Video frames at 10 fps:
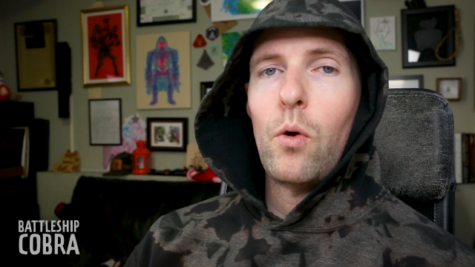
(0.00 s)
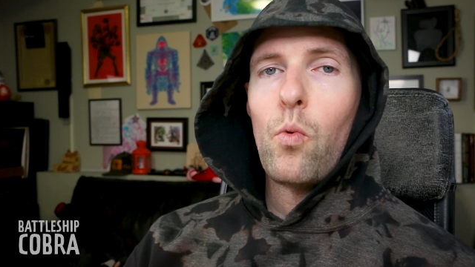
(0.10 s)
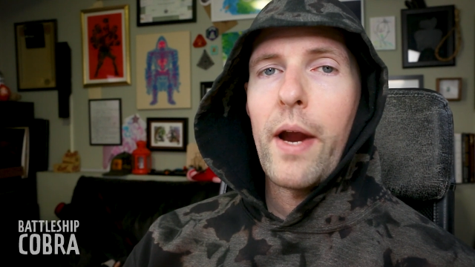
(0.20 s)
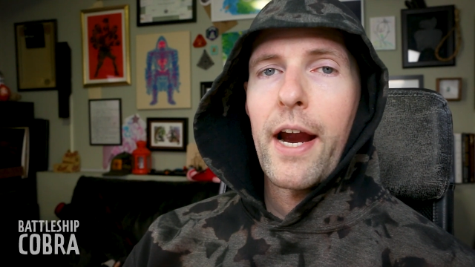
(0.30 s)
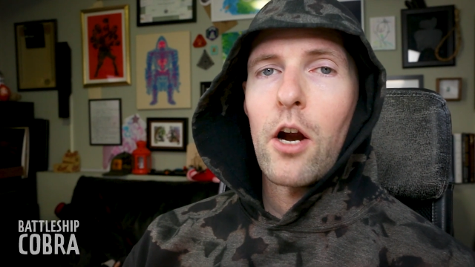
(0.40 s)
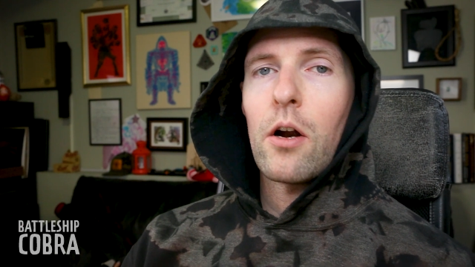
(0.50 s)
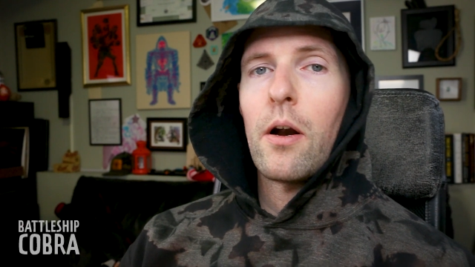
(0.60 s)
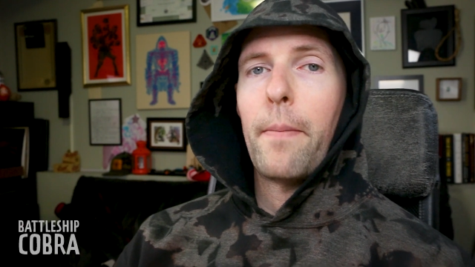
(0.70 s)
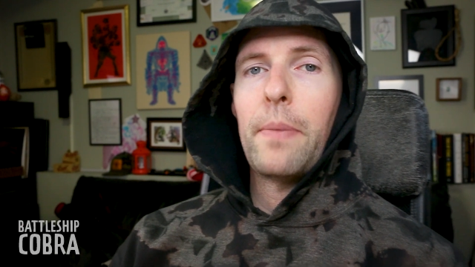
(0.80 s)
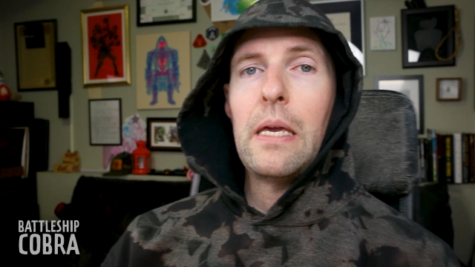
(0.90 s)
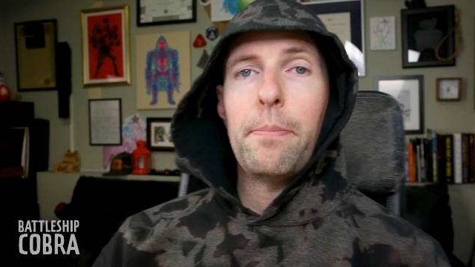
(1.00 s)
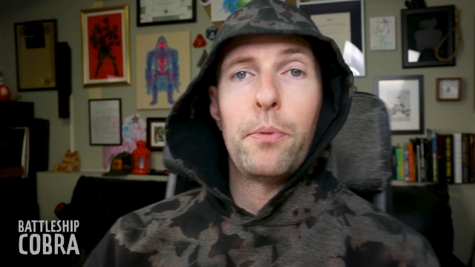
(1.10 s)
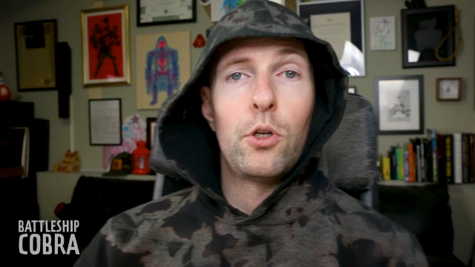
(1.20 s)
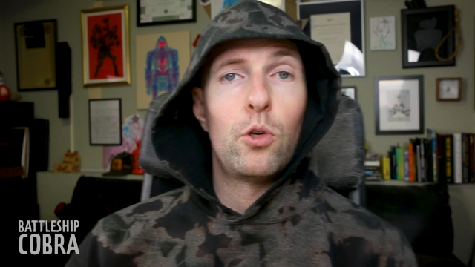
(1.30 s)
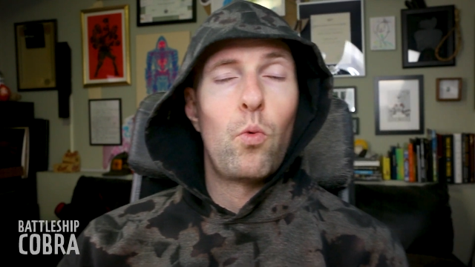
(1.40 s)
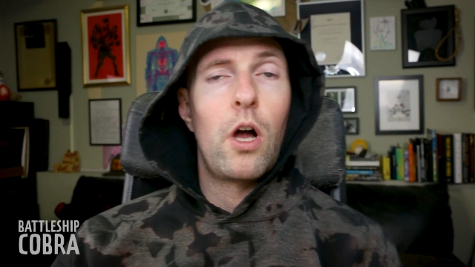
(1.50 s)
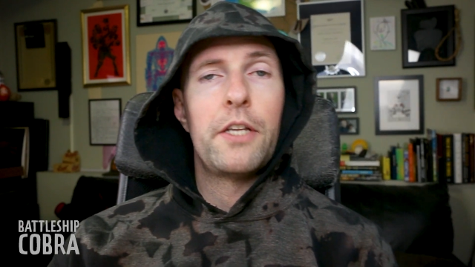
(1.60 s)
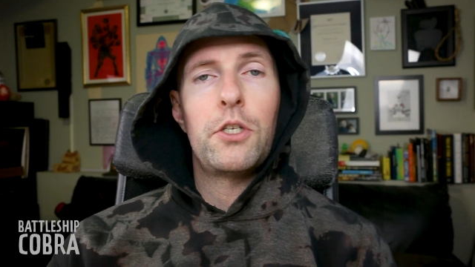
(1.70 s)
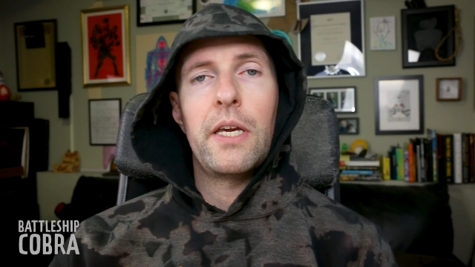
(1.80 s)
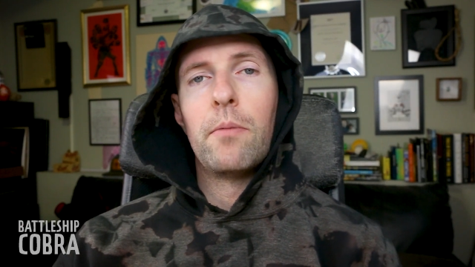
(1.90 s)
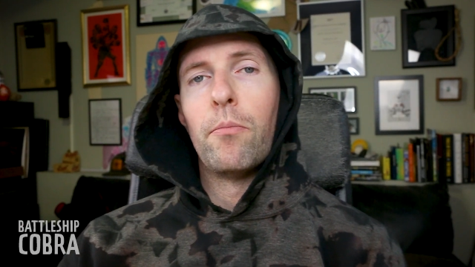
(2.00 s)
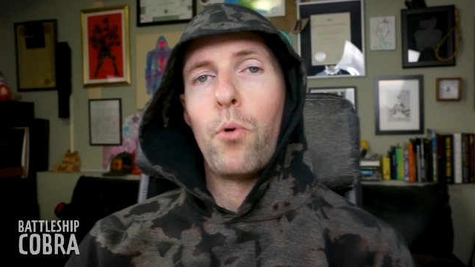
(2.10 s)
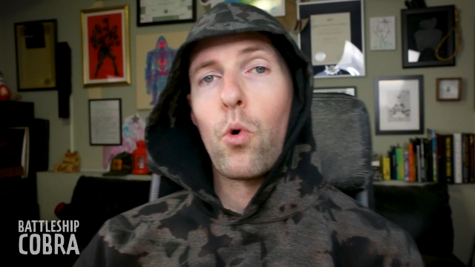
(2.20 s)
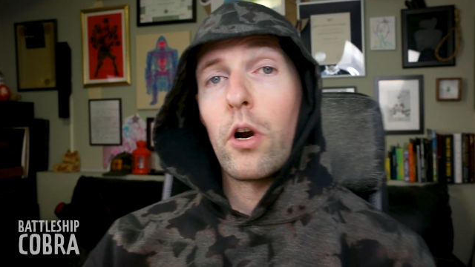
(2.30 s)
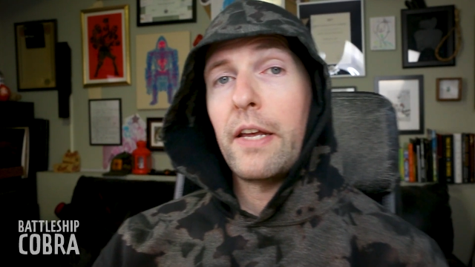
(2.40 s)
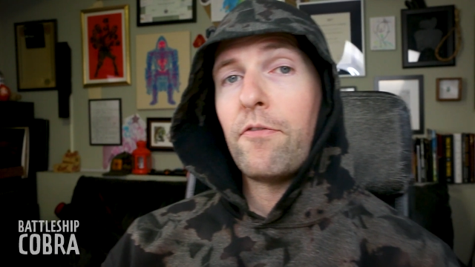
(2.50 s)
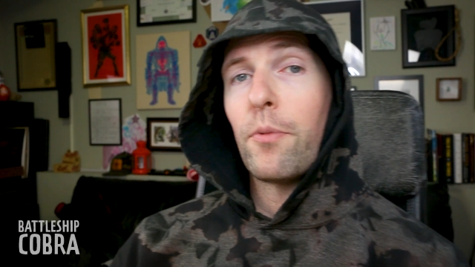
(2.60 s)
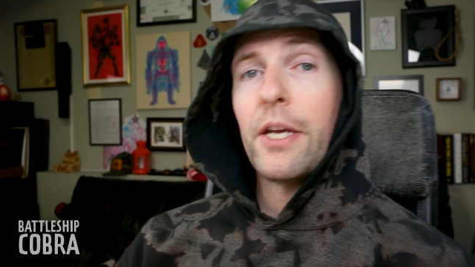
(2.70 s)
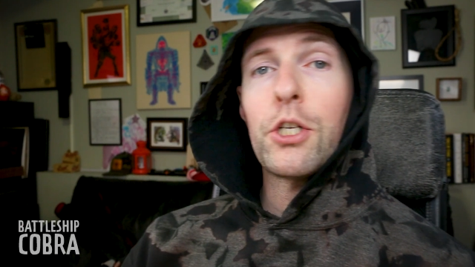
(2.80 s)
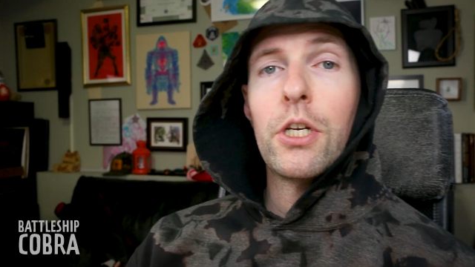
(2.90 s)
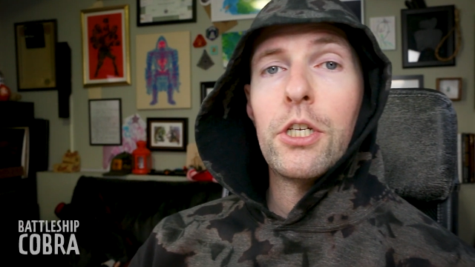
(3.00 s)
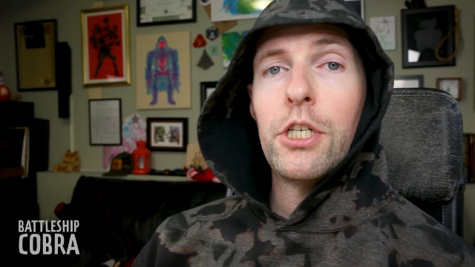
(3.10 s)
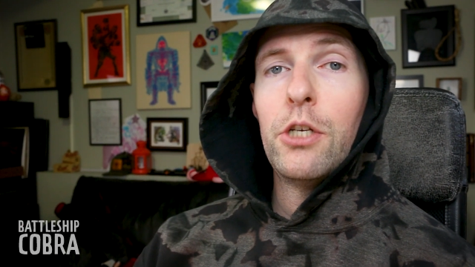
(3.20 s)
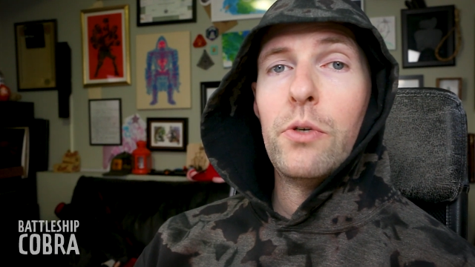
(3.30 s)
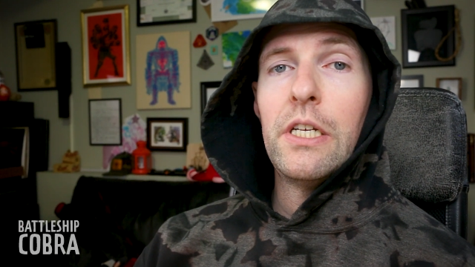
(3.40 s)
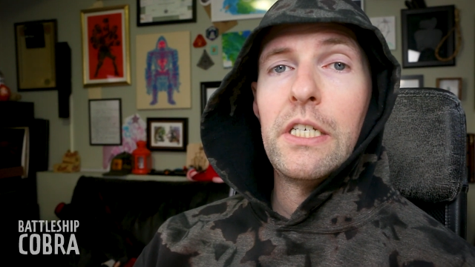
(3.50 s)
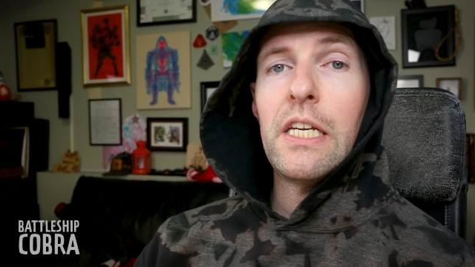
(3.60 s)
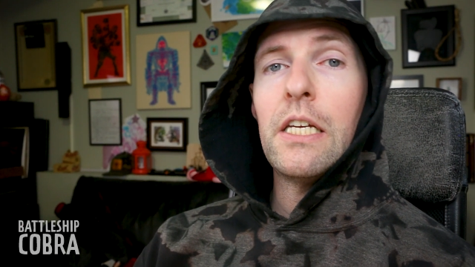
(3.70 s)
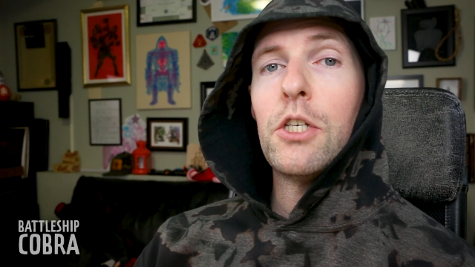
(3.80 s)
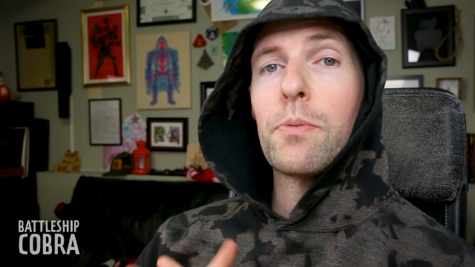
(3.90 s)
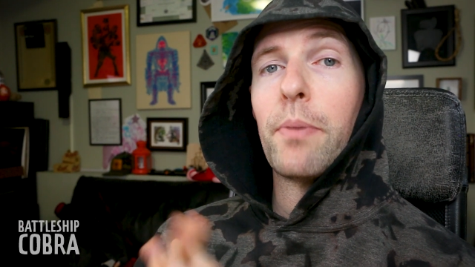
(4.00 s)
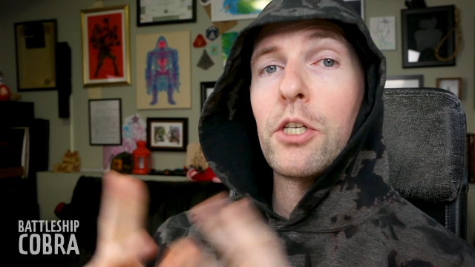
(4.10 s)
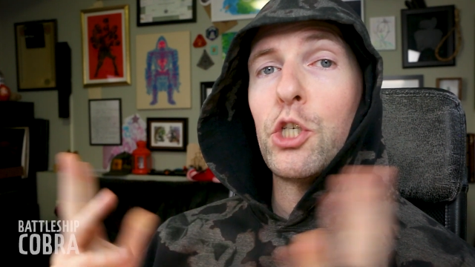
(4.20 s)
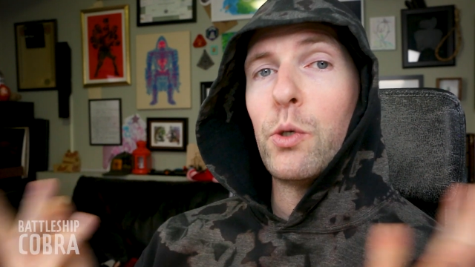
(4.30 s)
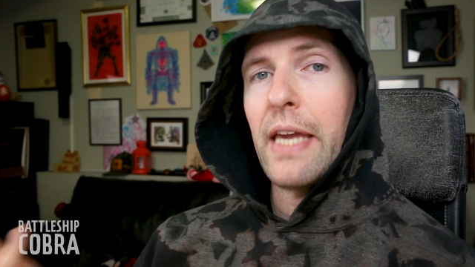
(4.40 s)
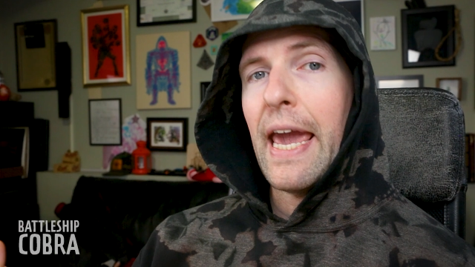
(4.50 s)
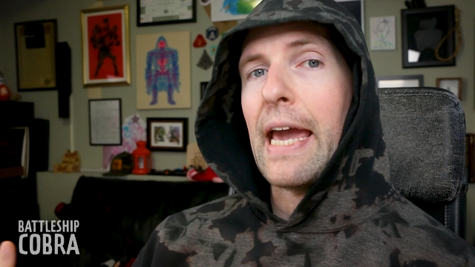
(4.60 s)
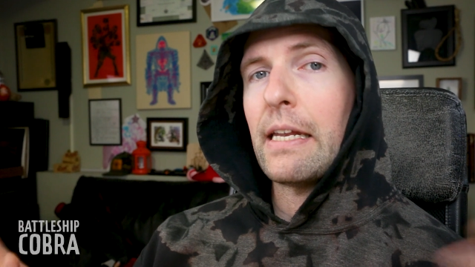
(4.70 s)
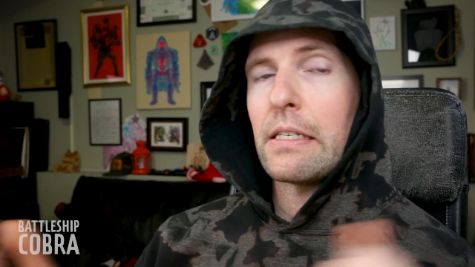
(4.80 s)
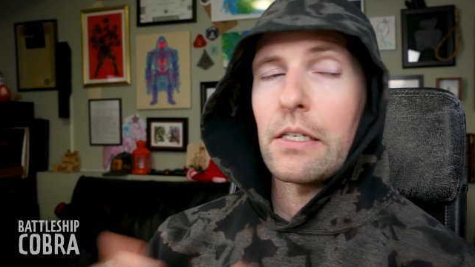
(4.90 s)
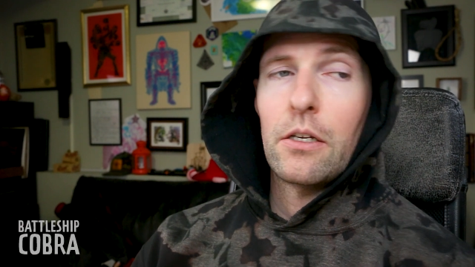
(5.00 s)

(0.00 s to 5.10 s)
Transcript: where people want to import information into UDTs, but you can't.